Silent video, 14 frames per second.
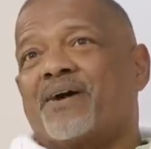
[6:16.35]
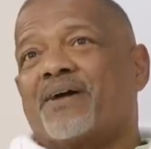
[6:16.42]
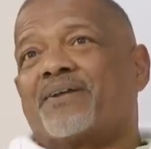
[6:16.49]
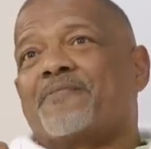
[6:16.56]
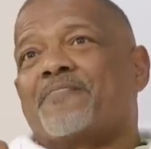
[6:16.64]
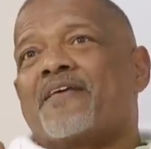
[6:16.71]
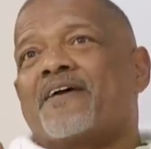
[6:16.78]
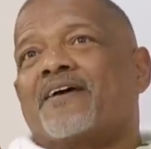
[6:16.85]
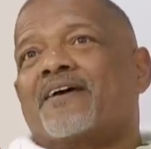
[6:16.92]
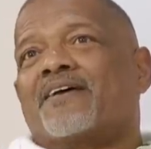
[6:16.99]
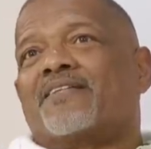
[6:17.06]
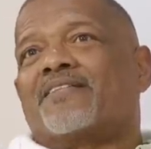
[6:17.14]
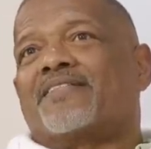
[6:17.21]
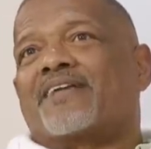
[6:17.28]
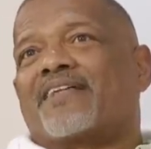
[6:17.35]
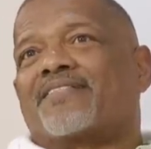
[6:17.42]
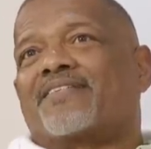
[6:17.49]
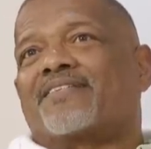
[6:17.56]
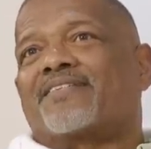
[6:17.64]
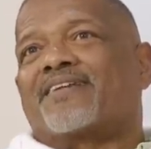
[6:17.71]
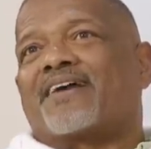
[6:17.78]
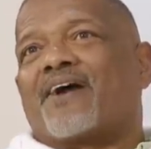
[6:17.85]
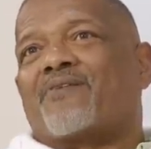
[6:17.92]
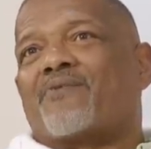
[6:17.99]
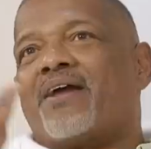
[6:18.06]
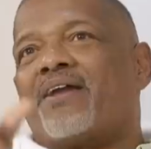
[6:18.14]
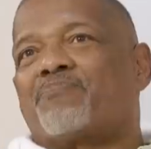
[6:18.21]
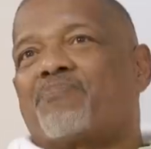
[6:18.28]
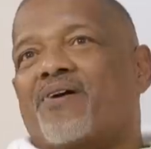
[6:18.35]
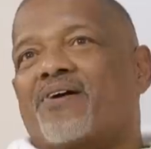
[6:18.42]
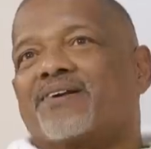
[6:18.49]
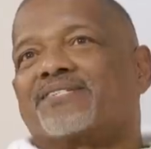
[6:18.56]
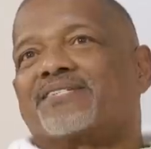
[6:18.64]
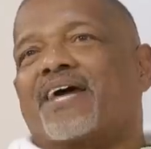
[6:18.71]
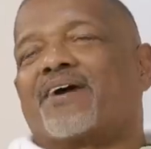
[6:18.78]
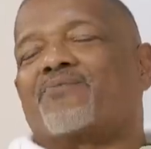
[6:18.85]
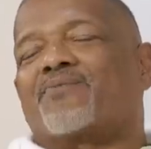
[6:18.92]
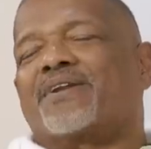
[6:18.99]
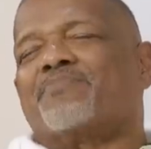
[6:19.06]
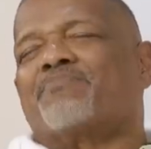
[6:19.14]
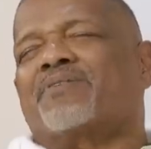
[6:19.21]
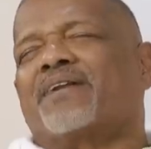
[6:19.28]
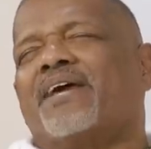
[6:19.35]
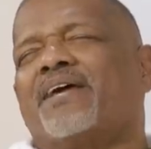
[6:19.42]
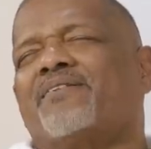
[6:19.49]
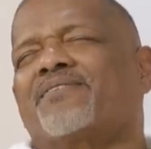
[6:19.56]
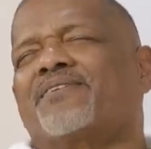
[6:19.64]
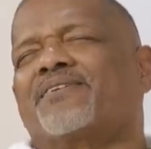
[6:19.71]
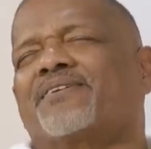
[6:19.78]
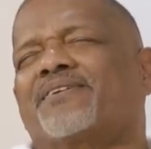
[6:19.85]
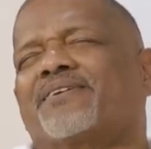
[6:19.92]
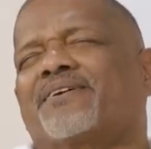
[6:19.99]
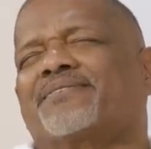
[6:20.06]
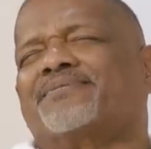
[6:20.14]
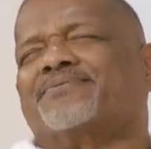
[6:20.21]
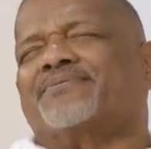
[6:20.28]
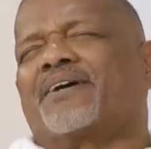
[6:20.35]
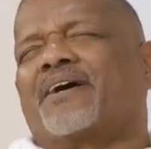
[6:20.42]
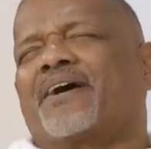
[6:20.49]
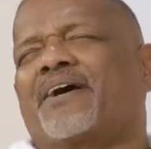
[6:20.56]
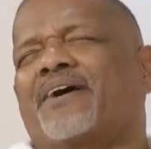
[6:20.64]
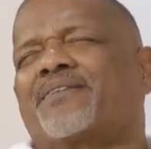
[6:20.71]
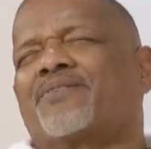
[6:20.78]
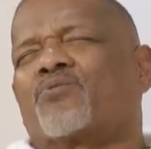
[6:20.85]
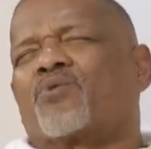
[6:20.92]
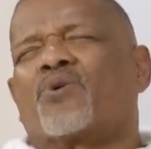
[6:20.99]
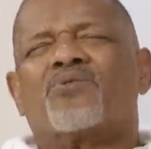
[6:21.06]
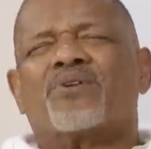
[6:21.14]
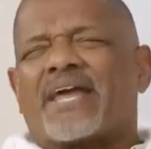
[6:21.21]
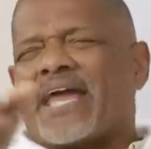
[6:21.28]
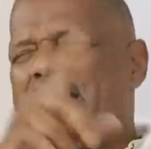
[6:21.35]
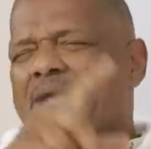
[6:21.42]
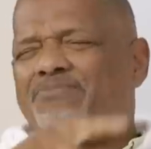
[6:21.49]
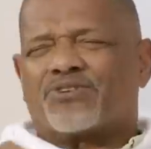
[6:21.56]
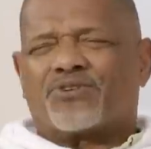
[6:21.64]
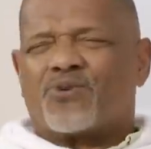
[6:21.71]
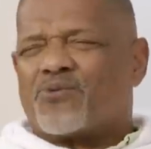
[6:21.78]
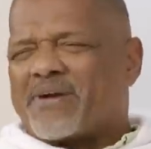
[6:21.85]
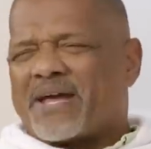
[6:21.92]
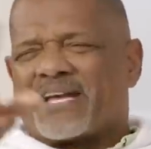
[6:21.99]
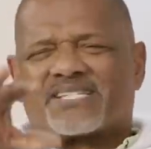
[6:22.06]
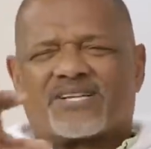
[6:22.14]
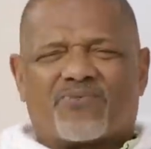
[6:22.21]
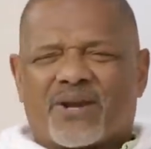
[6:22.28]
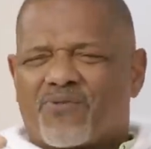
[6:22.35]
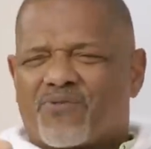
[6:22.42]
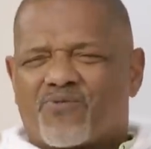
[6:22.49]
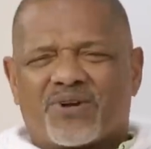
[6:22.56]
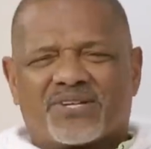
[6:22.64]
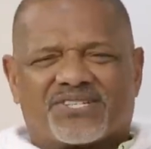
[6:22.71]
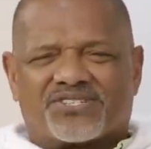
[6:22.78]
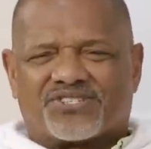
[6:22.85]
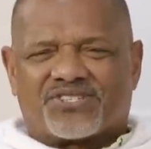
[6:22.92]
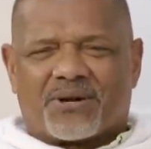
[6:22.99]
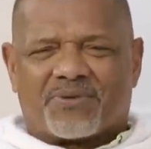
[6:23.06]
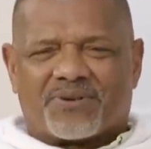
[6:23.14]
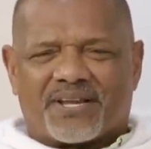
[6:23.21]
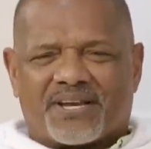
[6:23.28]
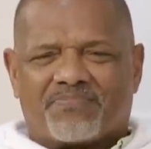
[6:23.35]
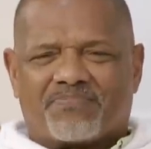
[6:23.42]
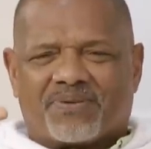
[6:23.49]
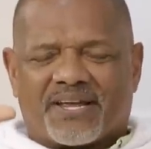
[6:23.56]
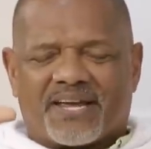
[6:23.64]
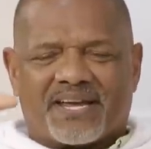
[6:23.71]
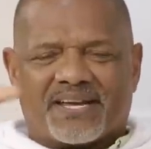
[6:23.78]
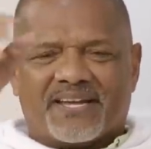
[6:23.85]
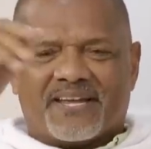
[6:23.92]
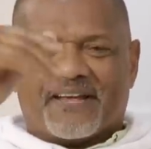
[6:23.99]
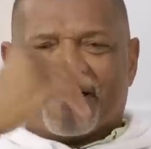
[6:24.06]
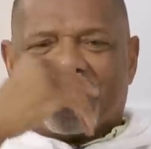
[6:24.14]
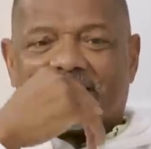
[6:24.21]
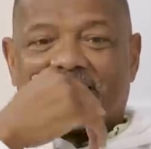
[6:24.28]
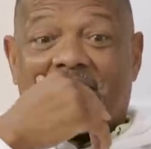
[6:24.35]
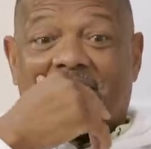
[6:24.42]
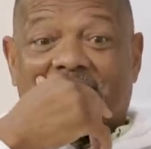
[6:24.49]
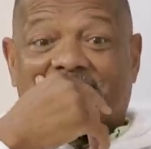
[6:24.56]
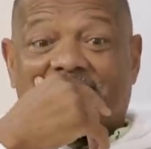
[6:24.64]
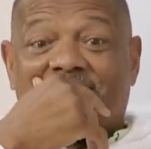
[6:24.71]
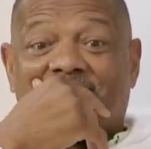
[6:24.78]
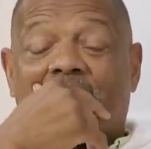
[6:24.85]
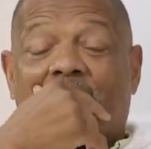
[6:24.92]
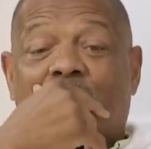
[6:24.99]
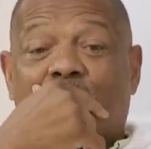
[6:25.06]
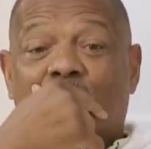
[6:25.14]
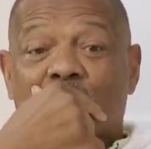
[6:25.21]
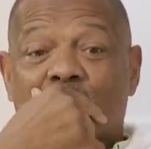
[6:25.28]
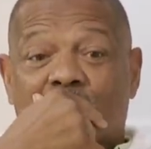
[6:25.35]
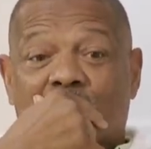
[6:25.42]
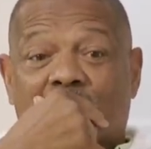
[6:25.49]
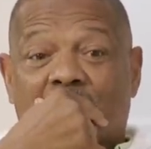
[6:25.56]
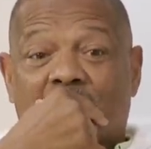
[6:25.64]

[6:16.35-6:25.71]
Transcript: But the, the, the ironic part is that when he played uh, the World Games or Eurobasket, whatever it was this summer that he played Giannis, they've got a rule